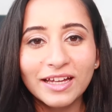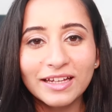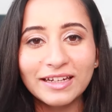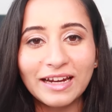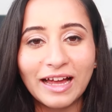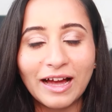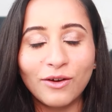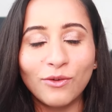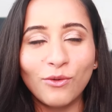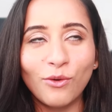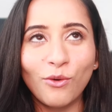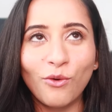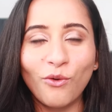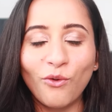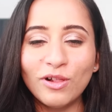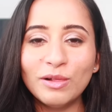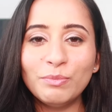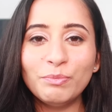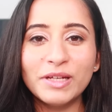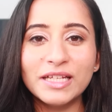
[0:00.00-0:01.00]
Now,
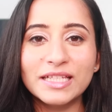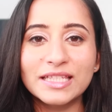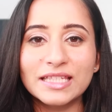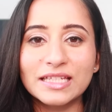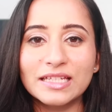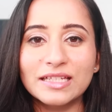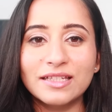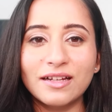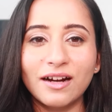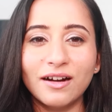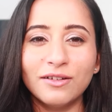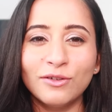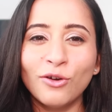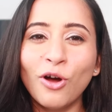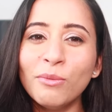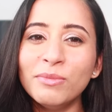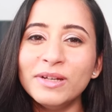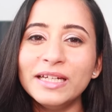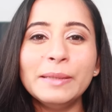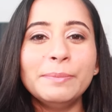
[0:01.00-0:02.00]
all pieces are
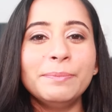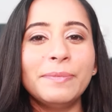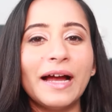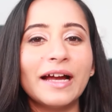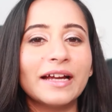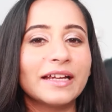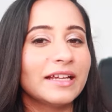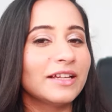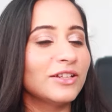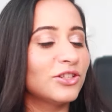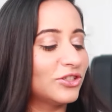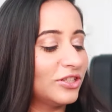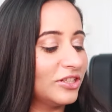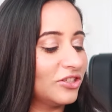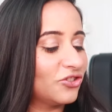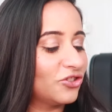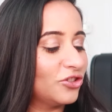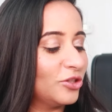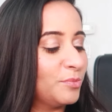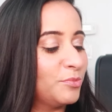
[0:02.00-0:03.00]
normally packaged
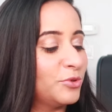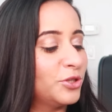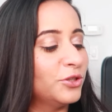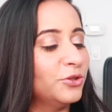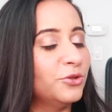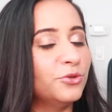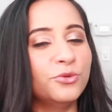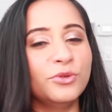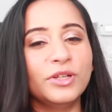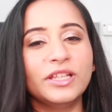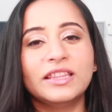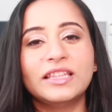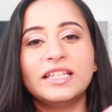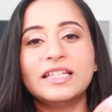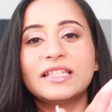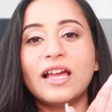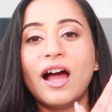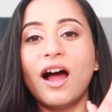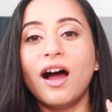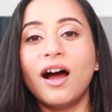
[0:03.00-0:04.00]
and shipped to you in
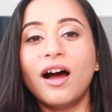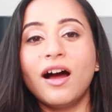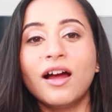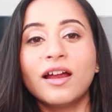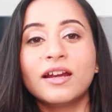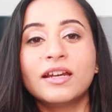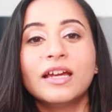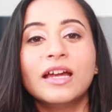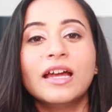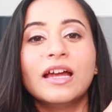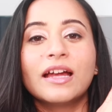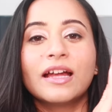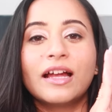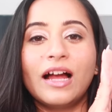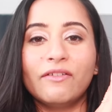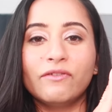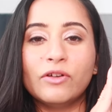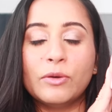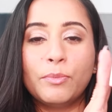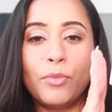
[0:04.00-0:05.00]
these hard
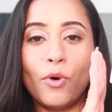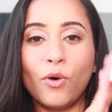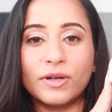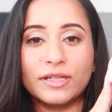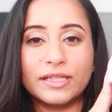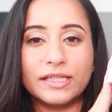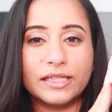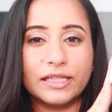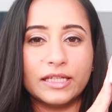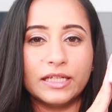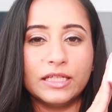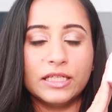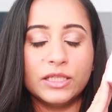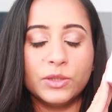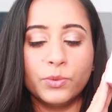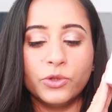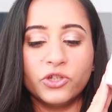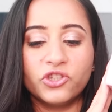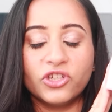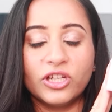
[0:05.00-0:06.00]
cover
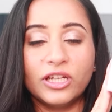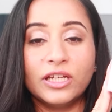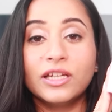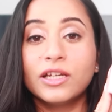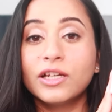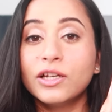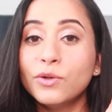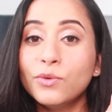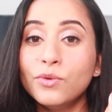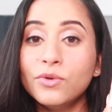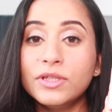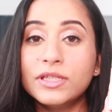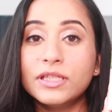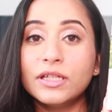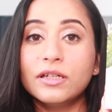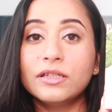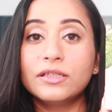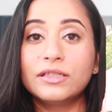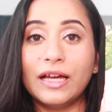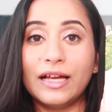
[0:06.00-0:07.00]
boxes, which includes
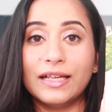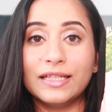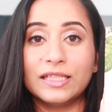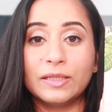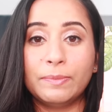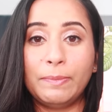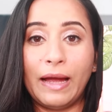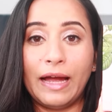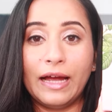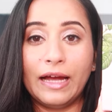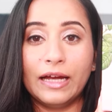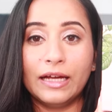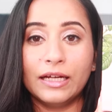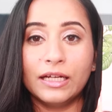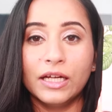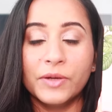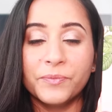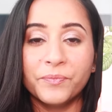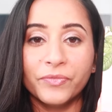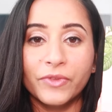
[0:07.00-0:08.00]
a dust bag
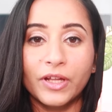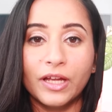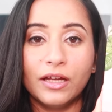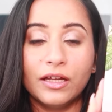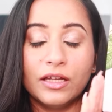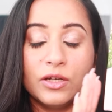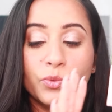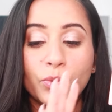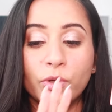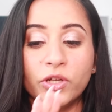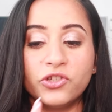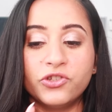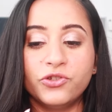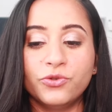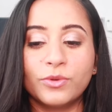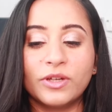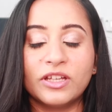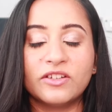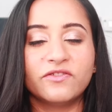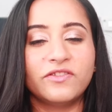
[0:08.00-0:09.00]
in which
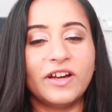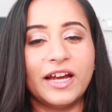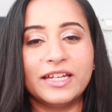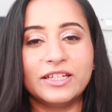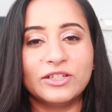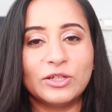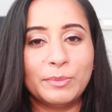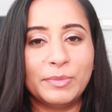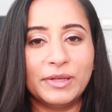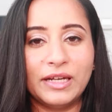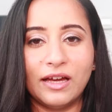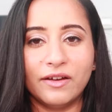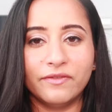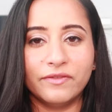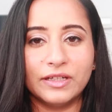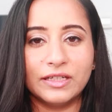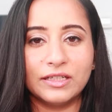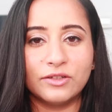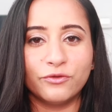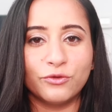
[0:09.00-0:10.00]
you can find your
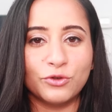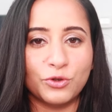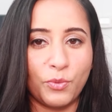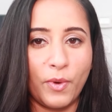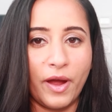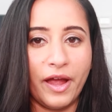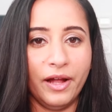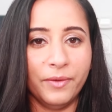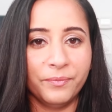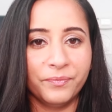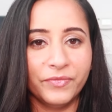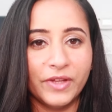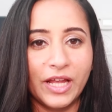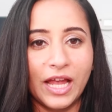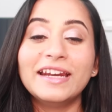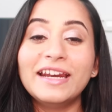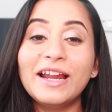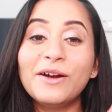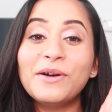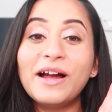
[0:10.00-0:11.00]
beloved footwear.
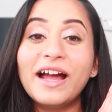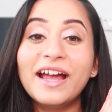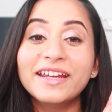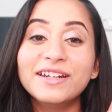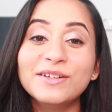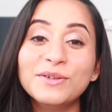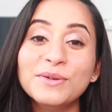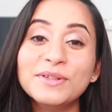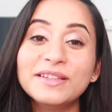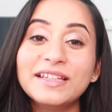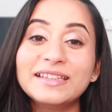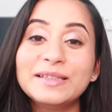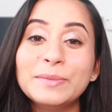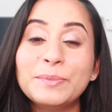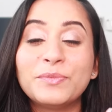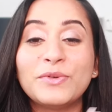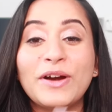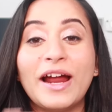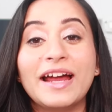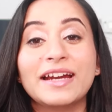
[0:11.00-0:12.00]
Now, I know that the
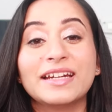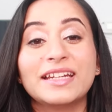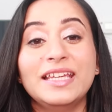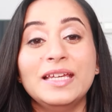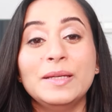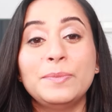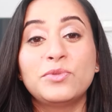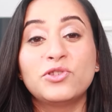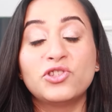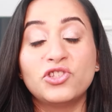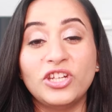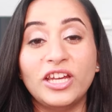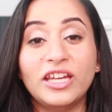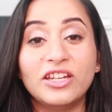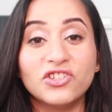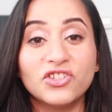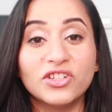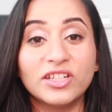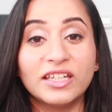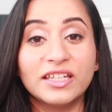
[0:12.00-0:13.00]
brand keeps
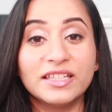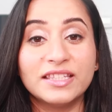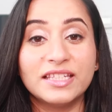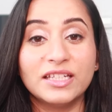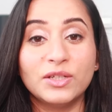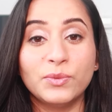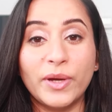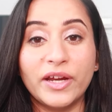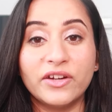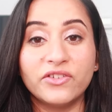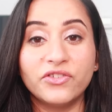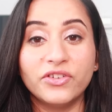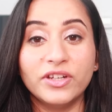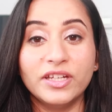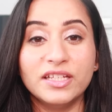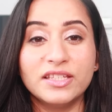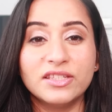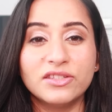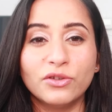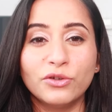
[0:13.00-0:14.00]
changing its
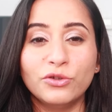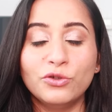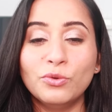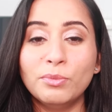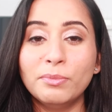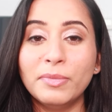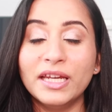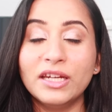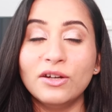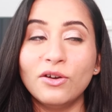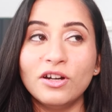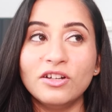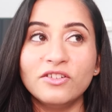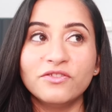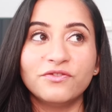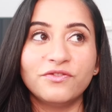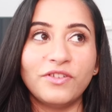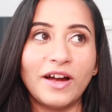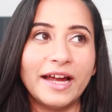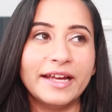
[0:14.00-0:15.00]
inventory, so you may not
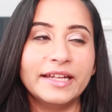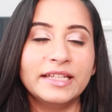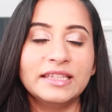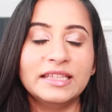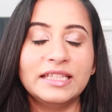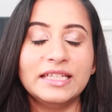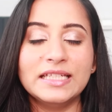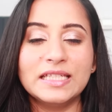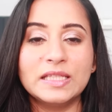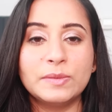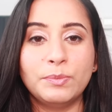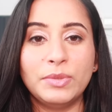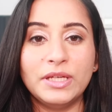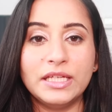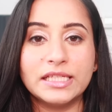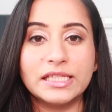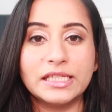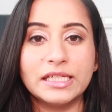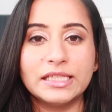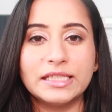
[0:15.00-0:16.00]
find these
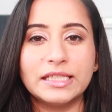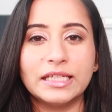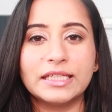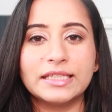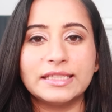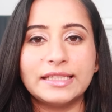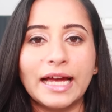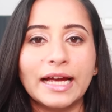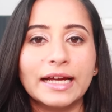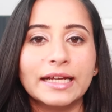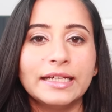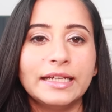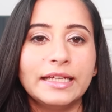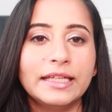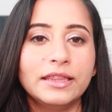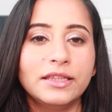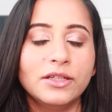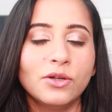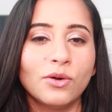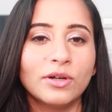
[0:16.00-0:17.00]
pieces exactly
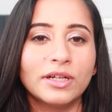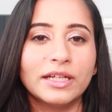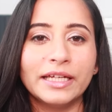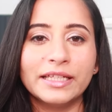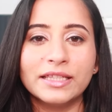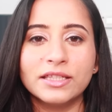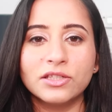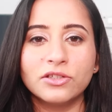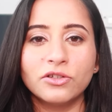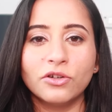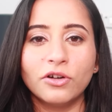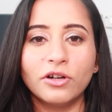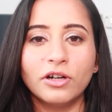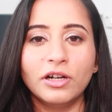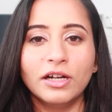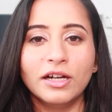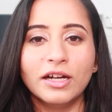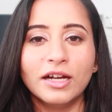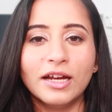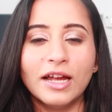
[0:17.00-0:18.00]
in the online
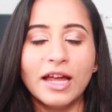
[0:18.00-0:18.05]
store.